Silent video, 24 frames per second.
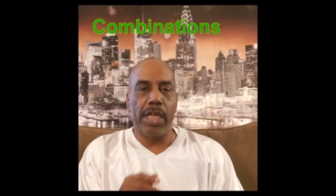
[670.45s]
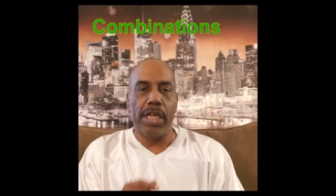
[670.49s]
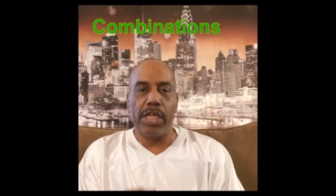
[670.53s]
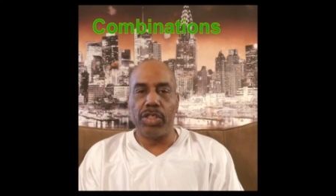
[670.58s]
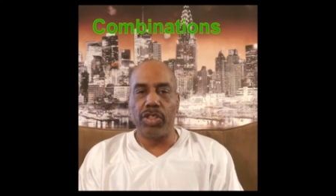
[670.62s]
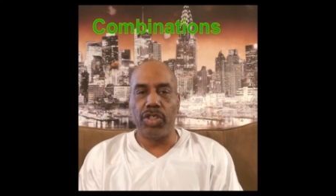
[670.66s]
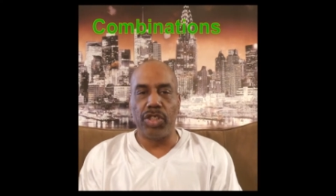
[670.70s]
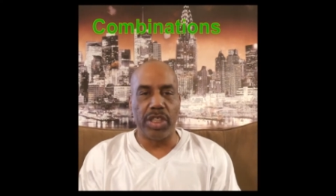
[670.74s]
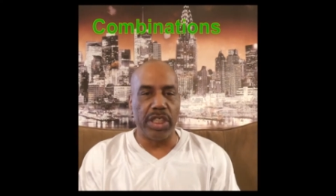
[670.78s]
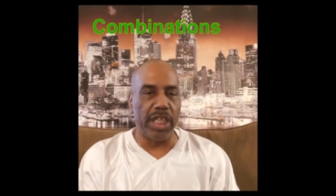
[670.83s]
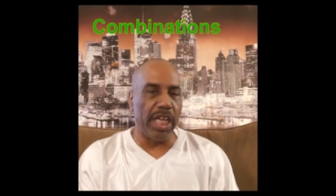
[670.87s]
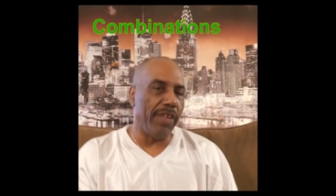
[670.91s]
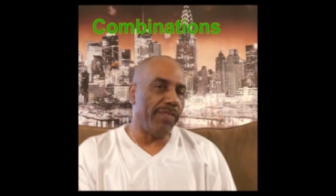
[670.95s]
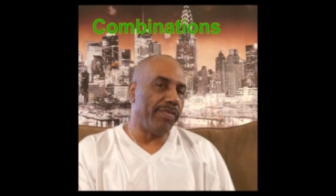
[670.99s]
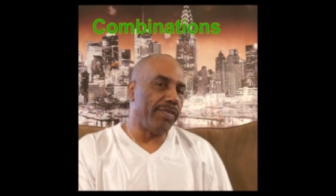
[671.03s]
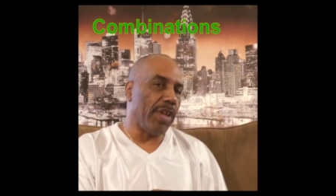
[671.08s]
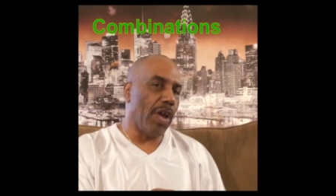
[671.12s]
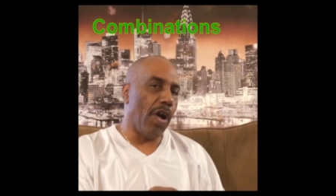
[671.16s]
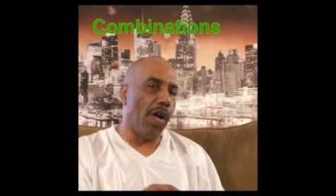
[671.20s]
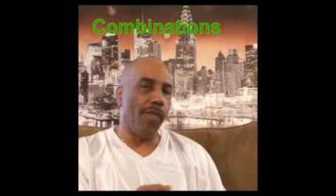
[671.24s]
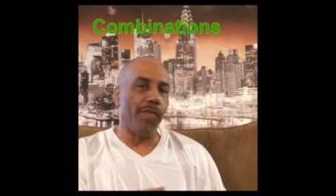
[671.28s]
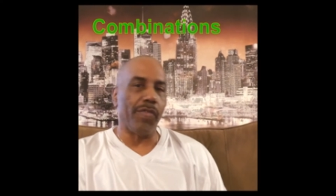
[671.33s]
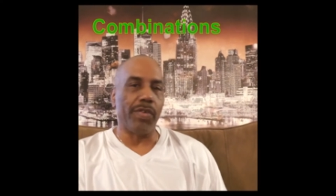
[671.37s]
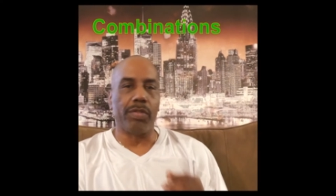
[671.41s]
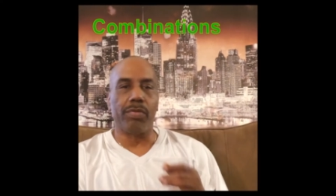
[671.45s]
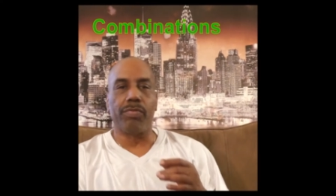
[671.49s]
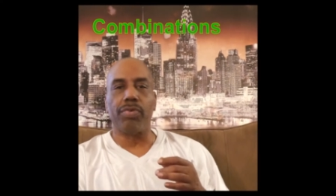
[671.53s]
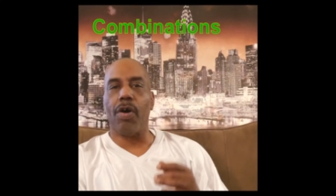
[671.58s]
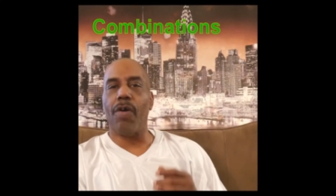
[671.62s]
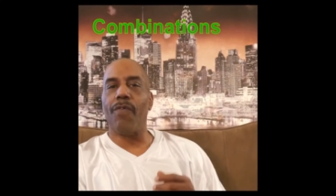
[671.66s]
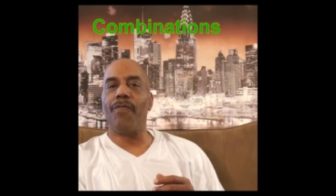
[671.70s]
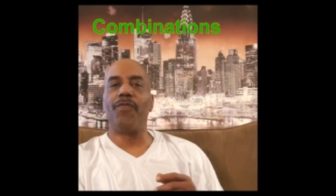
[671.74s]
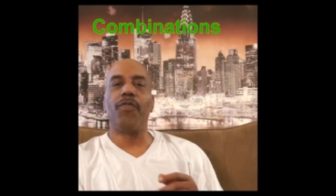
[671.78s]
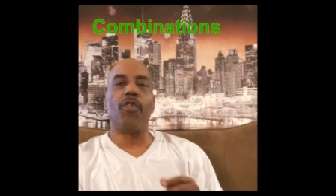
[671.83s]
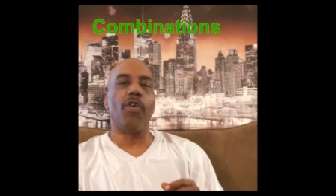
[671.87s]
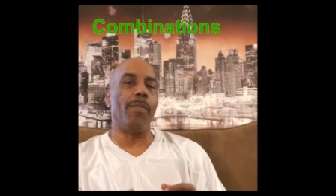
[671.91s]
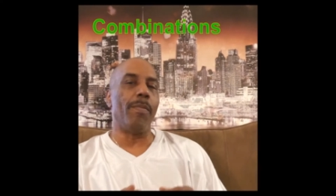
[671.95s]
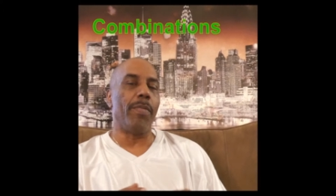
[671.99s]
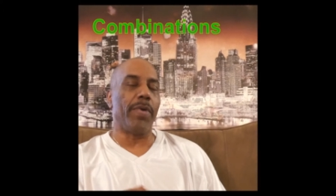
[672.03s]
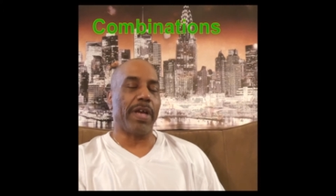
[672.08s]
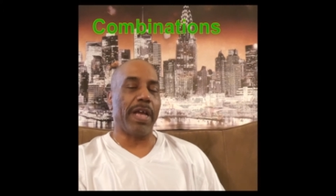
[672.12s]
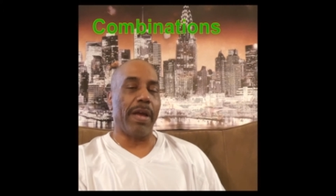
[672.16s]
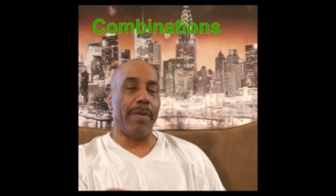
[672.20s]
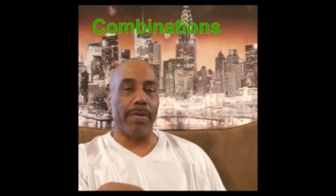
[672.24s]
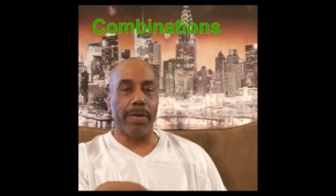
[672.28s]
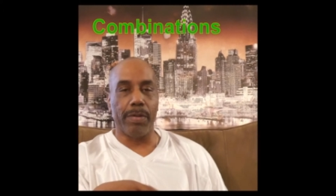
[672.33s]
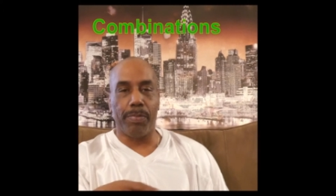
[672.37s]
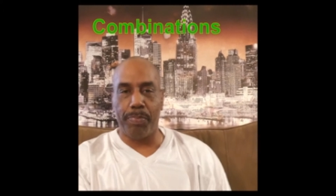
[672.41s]
shift over, throw 4 more
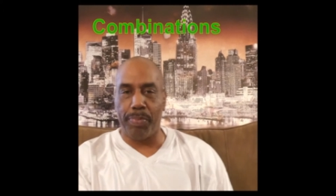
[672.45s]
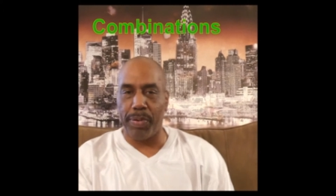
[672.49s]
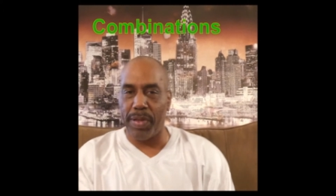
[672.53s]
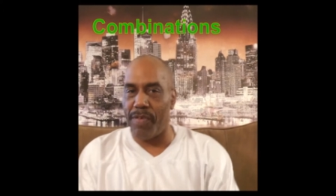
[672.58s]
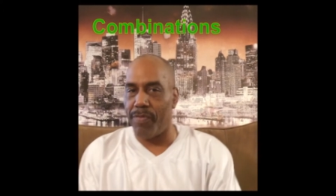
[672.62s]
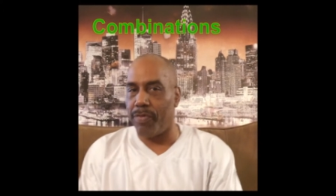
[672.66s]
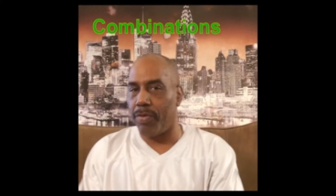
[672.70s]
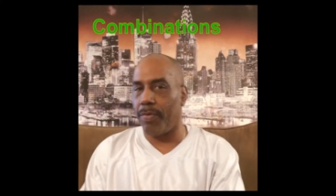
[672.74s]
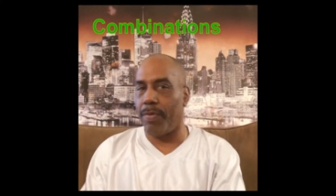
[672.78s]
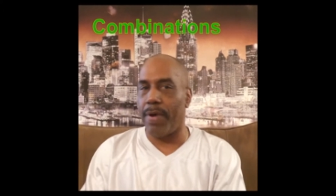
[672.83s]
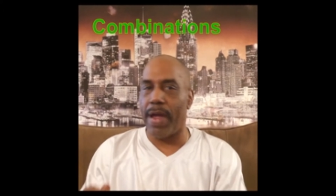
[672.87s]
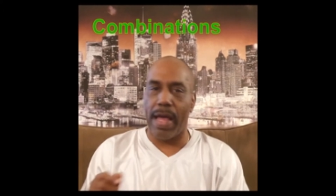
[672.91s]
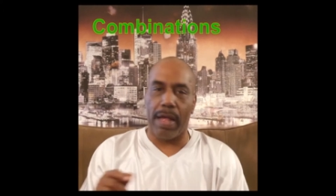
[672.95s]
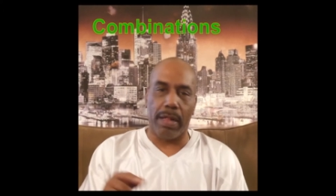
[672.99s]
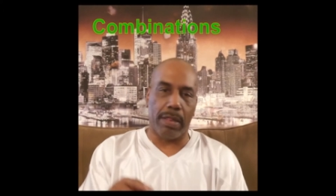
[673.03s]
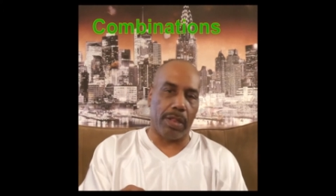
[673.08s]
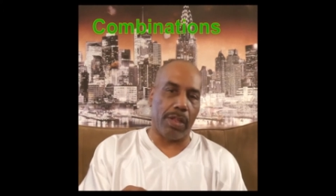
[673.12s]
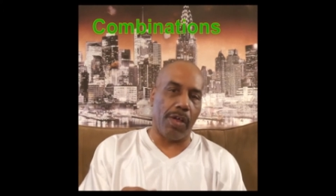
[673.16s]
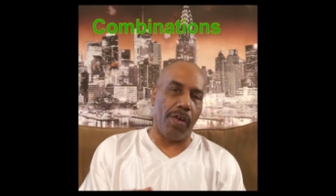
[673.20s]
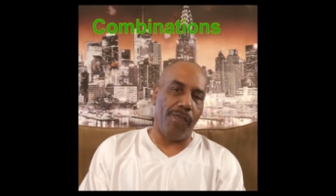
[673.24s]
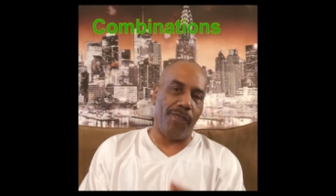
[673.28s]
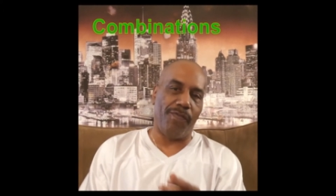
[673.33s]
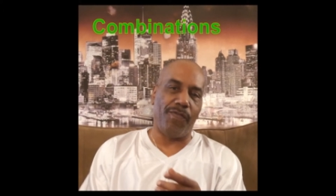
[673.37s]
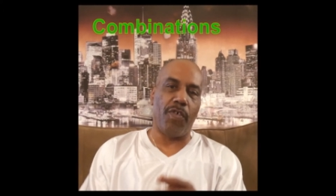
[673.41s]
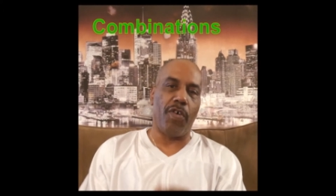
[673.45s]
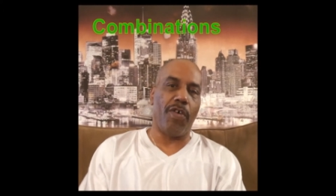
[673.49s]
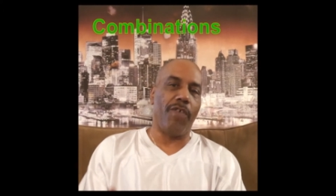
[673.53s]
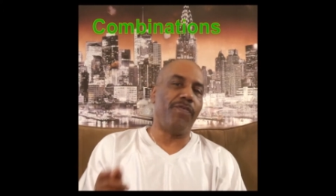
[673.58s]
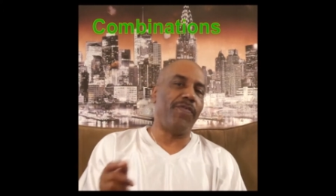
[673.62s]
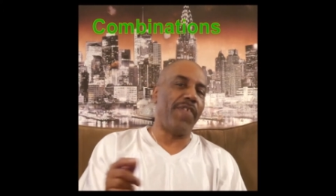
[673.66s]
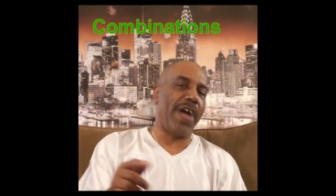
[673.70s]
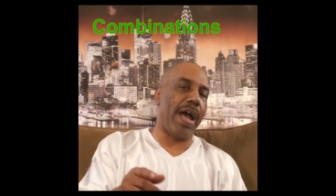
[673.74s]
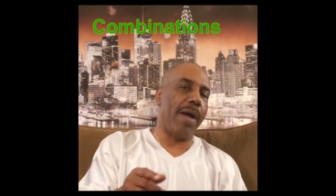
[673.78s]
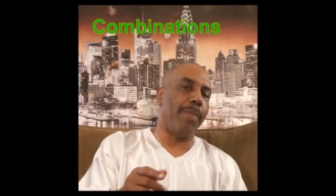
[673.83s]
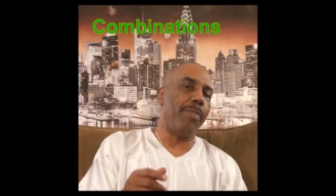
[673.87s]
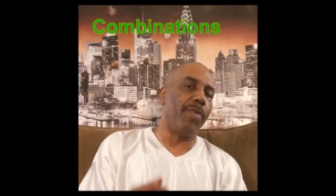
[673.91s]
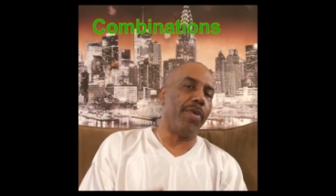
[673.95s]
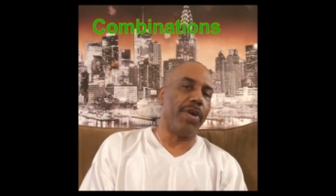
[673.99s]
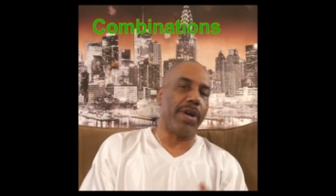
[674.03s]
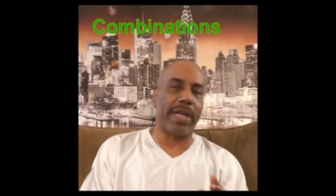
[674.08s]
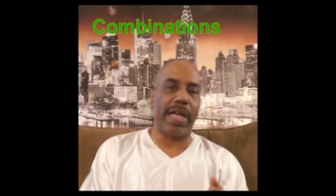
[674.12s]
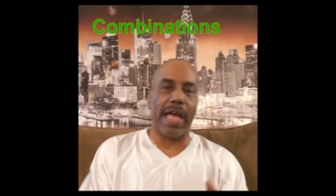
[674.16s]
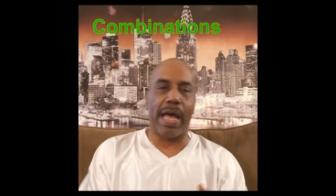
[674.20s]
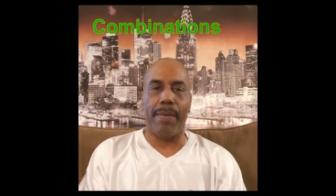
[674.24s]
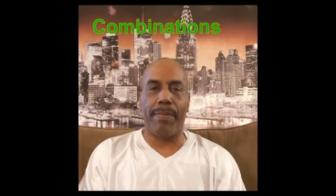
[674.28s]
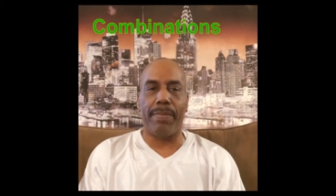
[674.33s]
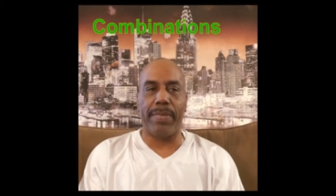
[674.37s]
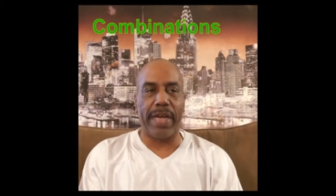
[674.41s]
combinations, pivot around, throw 4 or 5 more
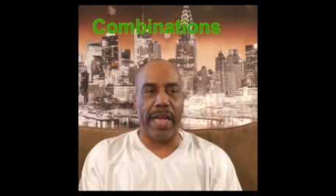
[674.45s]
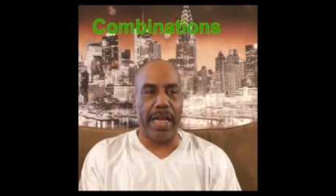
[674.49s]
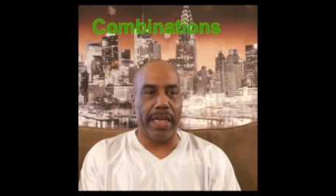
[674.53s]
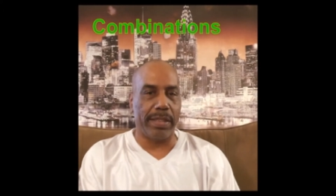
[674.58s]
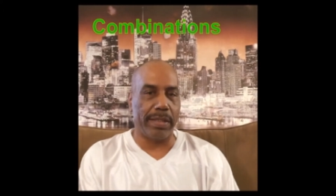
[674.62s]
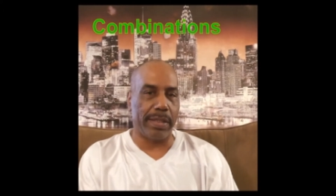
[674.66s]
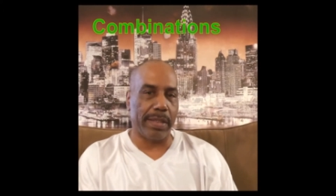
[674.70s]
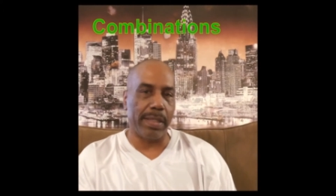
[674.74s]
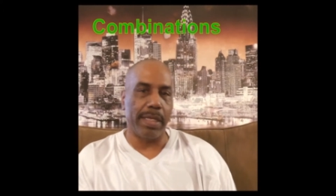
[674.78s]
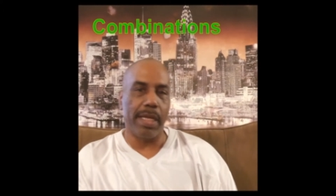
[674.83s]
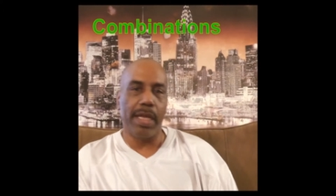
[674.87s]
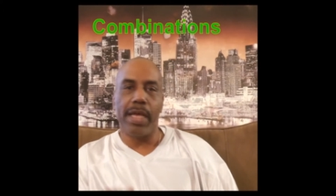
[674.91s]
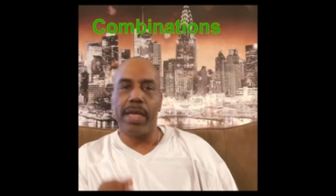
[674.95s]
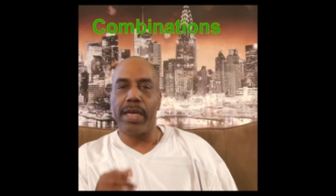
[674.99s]
combinations,